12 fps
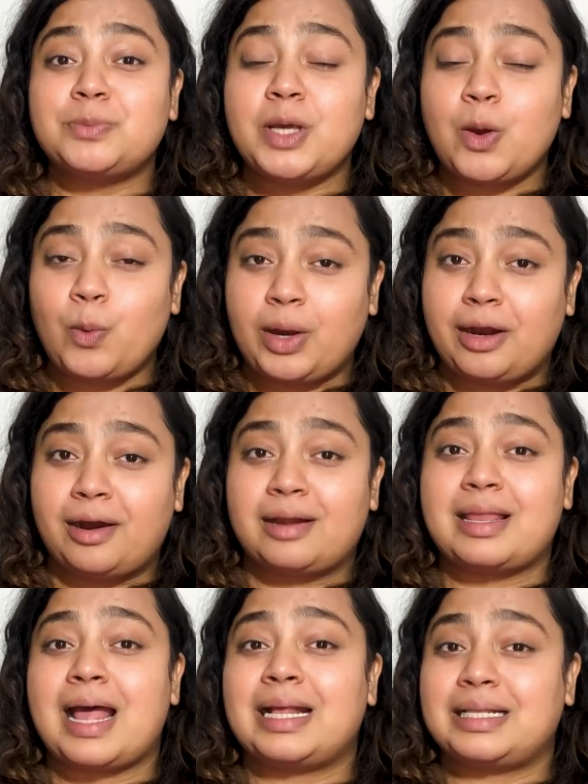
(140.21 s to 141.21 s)
be
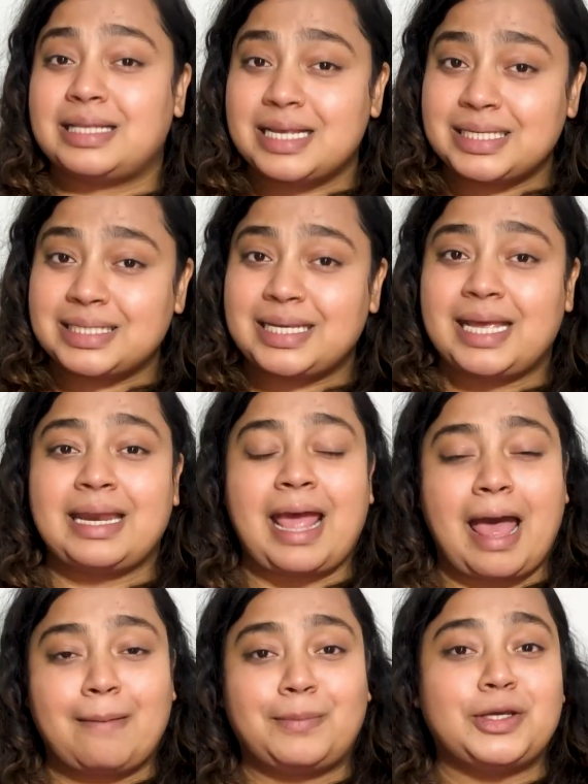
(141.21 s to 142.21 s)
aware that this can
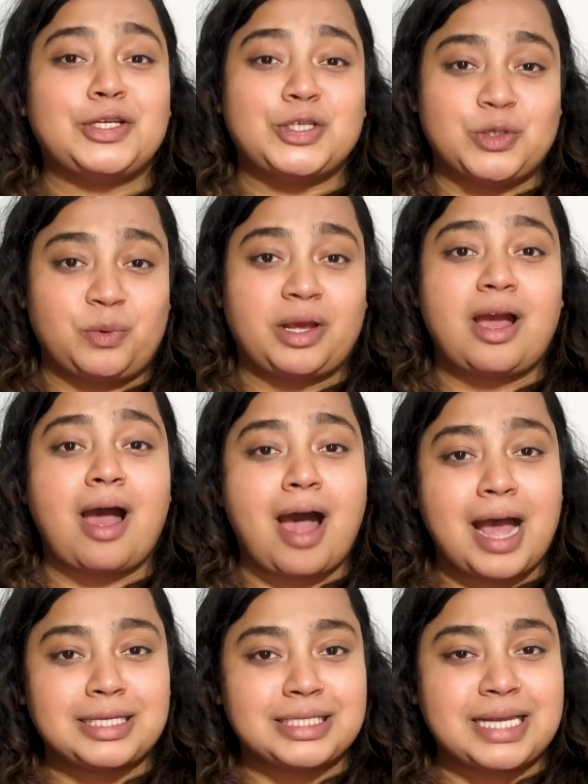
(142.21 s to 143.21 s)
happen during a
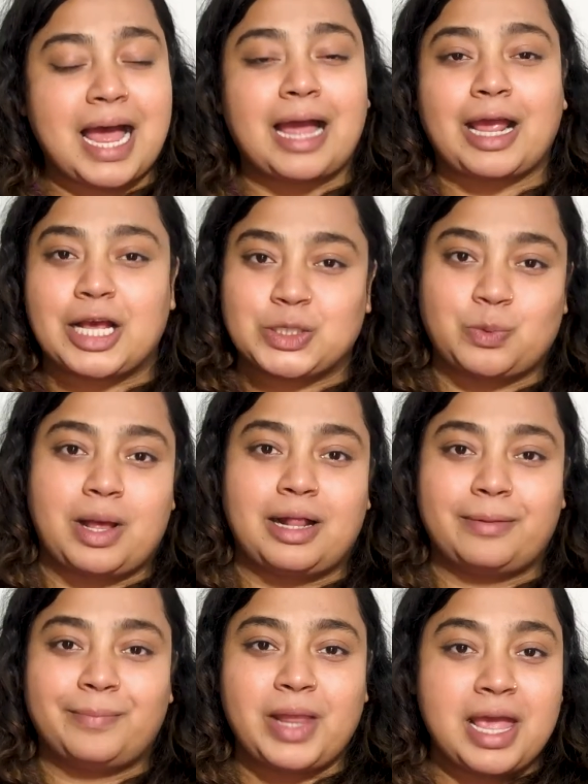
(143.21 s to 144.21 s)
heart attack as well.